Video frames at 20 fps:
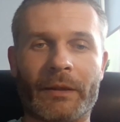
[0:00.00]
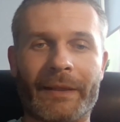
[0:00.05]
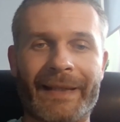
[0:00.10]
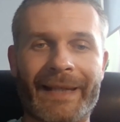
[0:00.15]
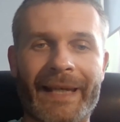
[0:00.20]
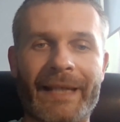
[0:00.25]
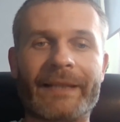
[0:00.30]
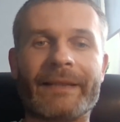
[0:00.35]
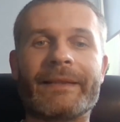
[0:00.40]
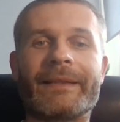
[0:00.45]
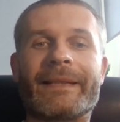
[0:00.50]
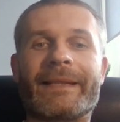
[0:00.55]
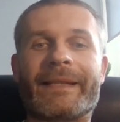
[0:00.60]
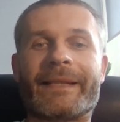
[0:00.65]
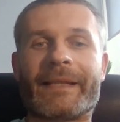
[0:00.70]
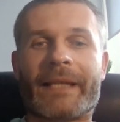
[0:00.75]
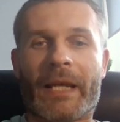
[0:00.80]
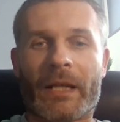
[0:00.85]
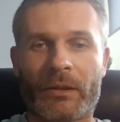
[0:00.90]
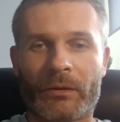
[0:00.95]
add the
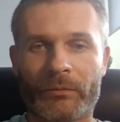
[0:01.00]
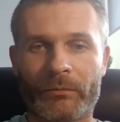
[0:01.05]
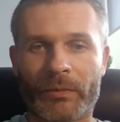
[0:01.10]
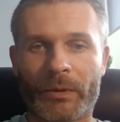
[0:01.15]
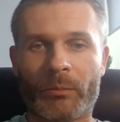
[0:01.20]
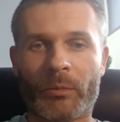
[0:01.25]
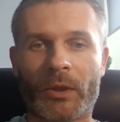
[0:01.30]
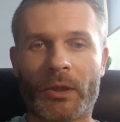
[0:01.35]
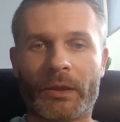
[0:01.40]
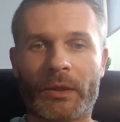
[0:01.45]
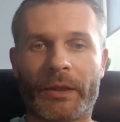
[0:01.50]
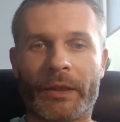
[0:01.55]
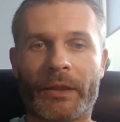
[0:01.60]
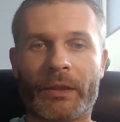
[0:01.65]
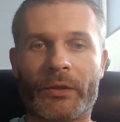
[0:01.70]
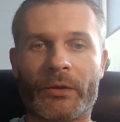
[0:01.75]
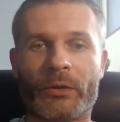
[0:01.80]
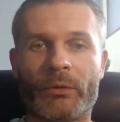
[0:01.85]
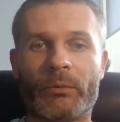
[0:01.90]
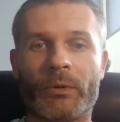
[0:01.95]
second rebar
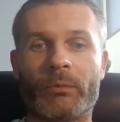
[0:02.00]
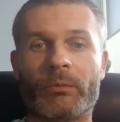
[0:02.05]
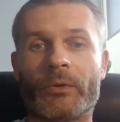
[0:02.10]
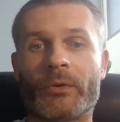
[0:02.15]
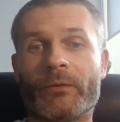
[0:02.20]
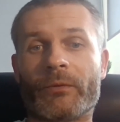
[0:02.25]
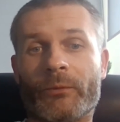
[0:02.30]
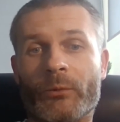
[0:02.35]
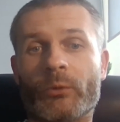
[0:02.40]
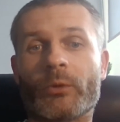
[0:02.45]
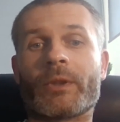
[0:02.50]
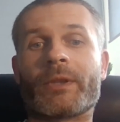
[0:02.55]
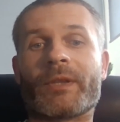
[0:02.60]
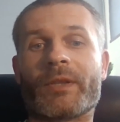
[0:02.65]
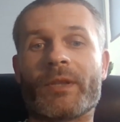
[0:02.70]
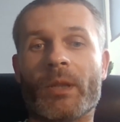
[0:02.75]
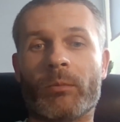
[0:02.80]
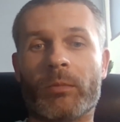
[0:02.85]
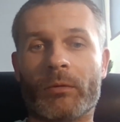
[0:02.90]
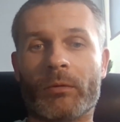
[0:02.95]
layer. So it was, of course,
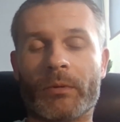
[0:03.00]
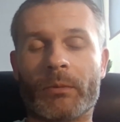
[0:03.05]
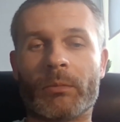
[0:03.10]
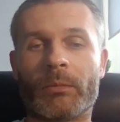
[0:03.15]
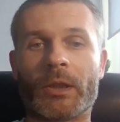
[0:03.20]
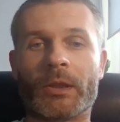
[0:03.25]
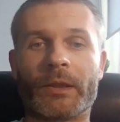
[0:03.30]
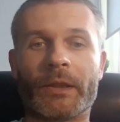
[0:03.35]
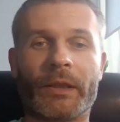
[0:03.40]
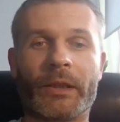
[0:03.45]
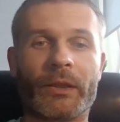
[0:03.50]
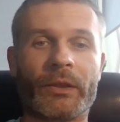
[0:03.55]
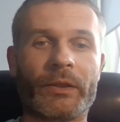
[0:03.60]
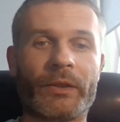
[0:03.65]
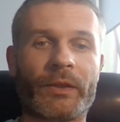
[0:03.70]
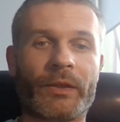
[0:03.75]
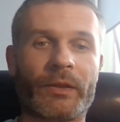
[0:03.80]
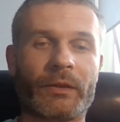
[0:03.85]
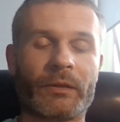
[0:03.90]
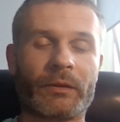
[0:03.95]
double rebar
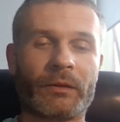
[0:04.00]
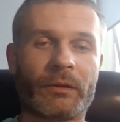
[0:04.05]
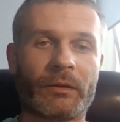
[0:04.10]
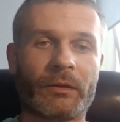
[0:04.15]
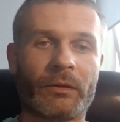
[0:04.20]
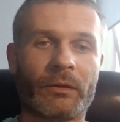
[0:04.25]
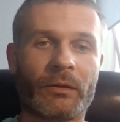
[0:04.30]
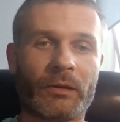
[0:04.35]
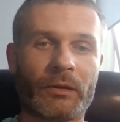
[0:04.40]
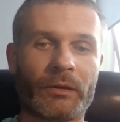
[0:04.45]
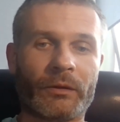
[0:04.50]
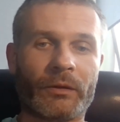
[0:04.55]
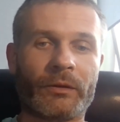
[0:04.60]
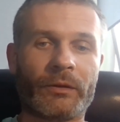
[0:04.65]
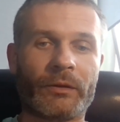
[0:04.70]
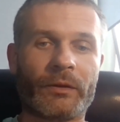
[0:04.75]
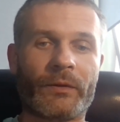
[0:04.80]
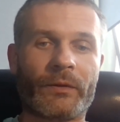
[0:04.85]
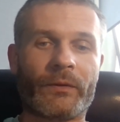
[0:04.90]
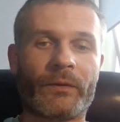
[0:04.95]
layers on this